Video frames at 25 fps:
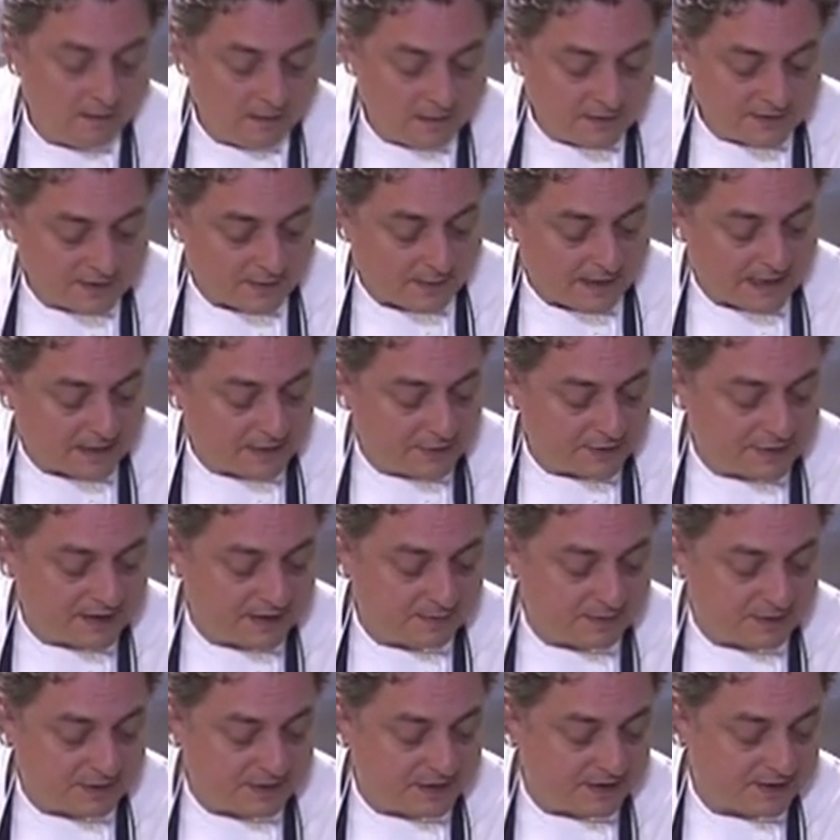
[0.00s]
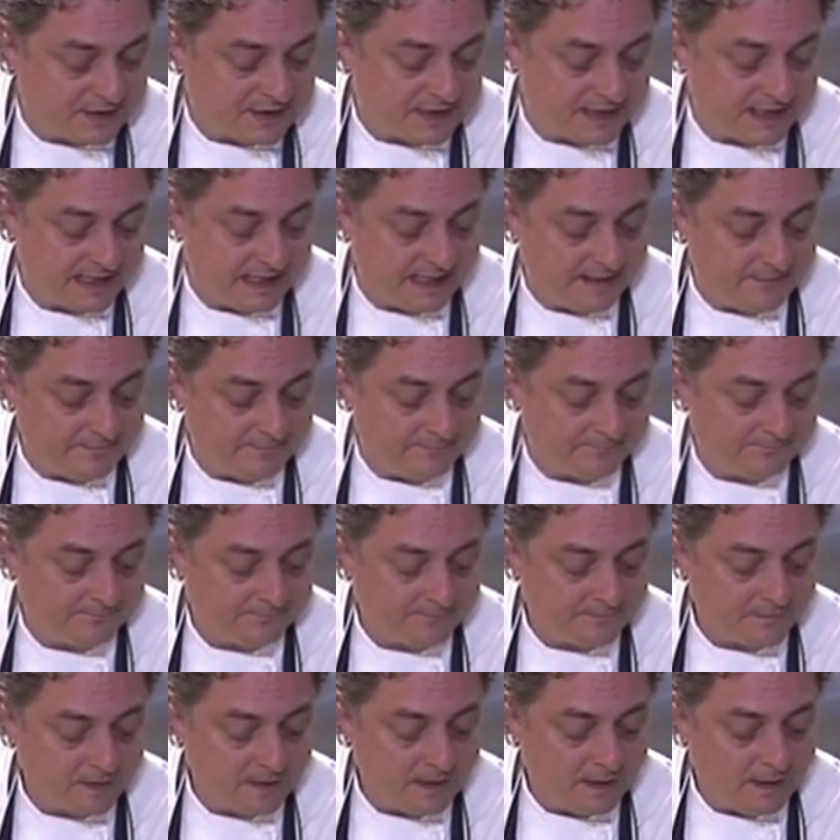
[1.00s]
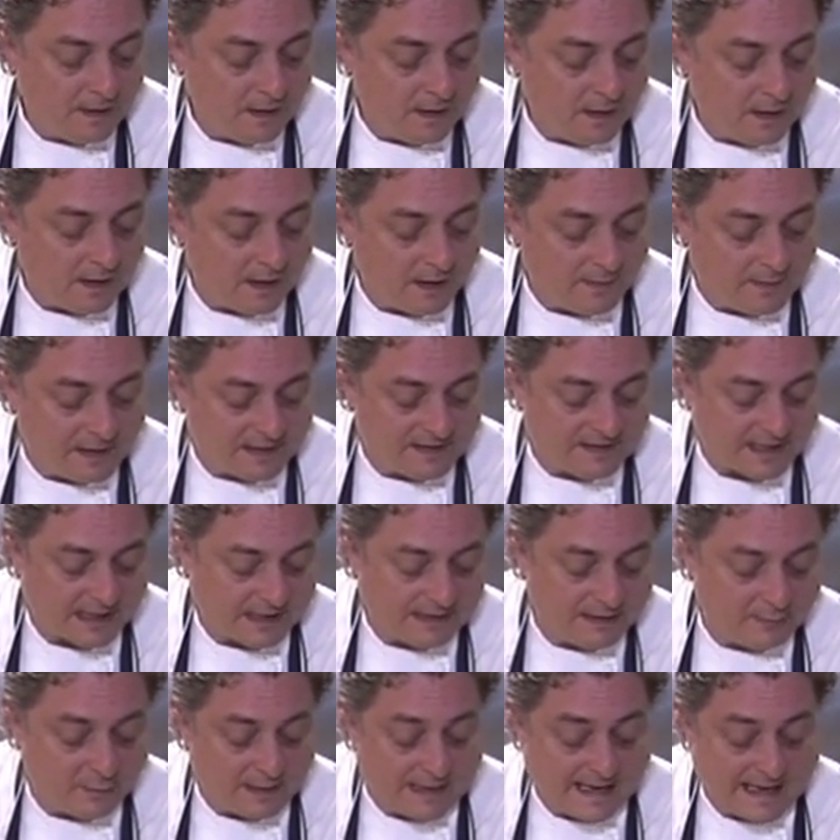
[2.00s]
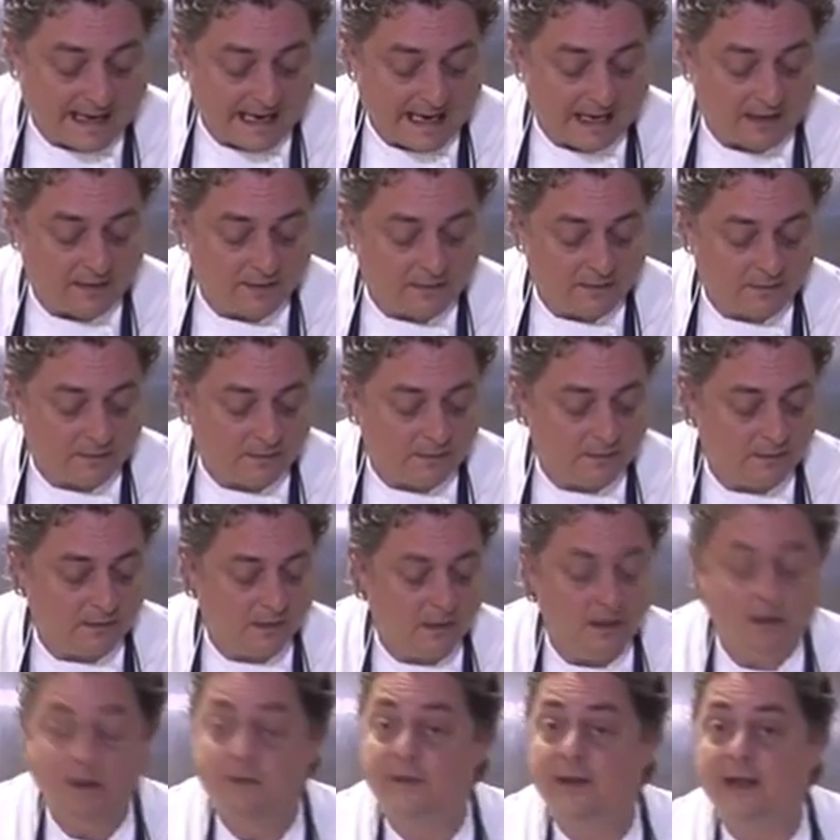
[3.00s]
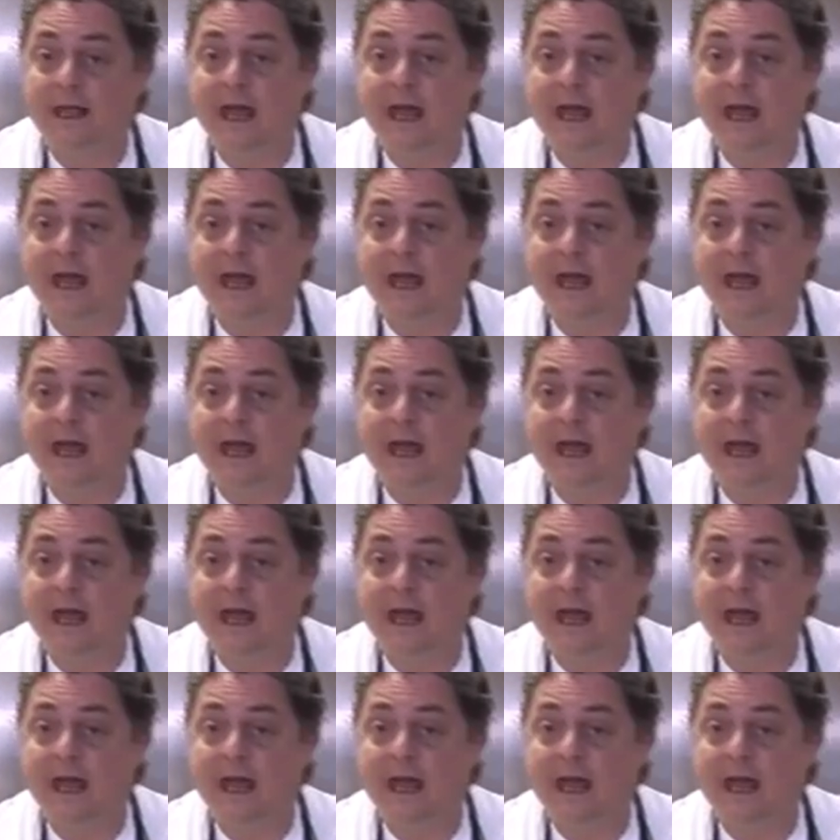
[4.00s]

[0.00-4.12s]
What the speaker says: so our customers can see exactly where they're